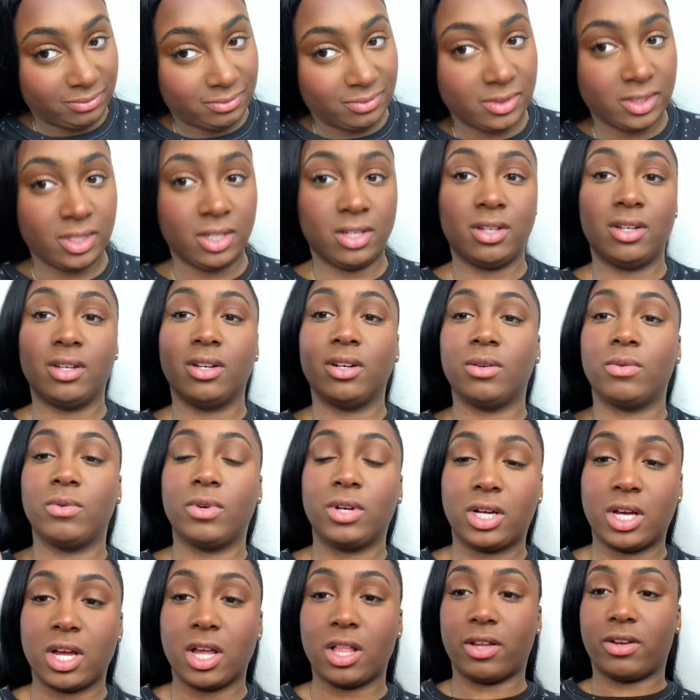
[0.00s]

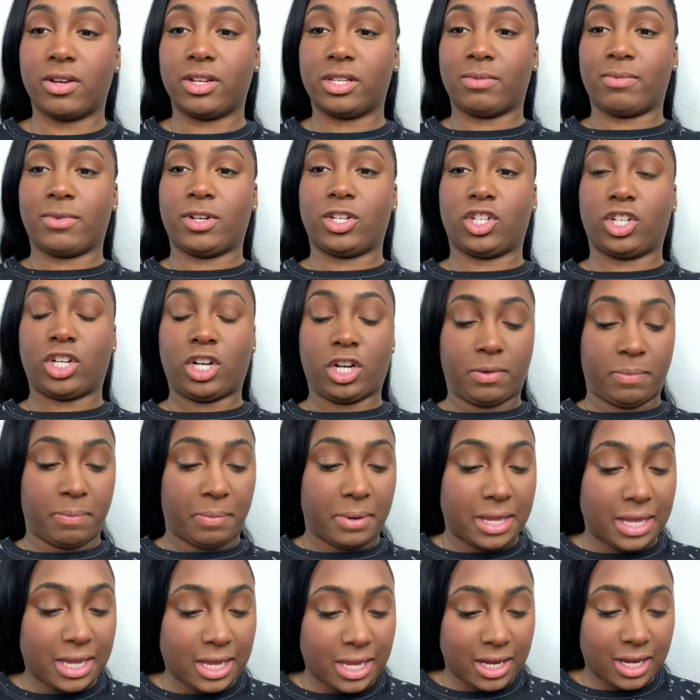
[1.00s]
what color is my shirt?
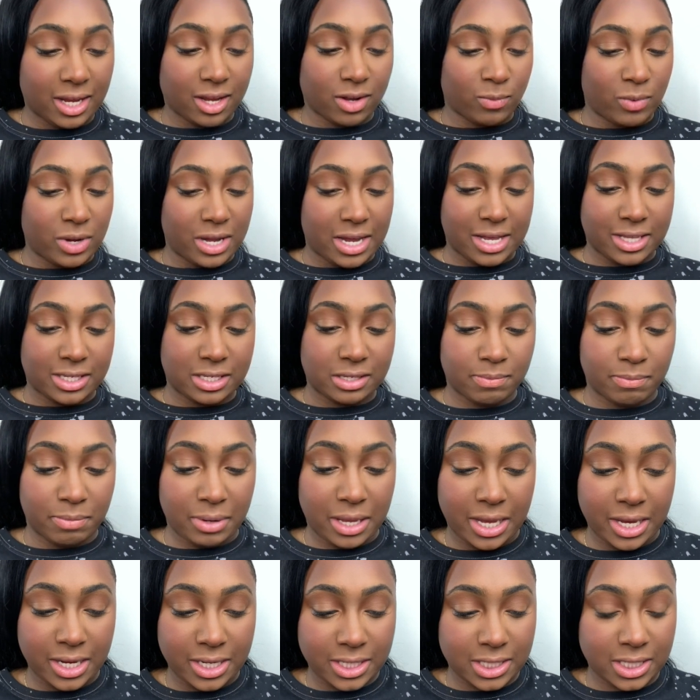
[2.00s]
Pink. We got some
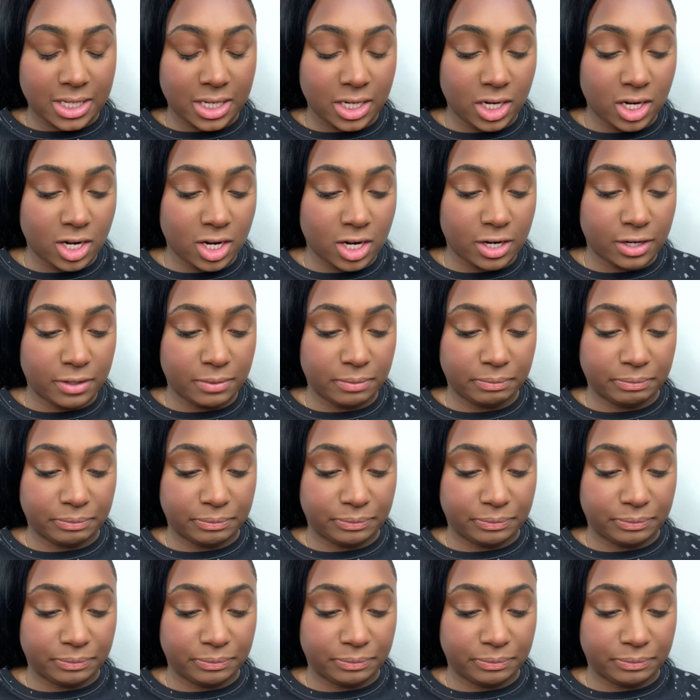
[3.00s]
pinks in here.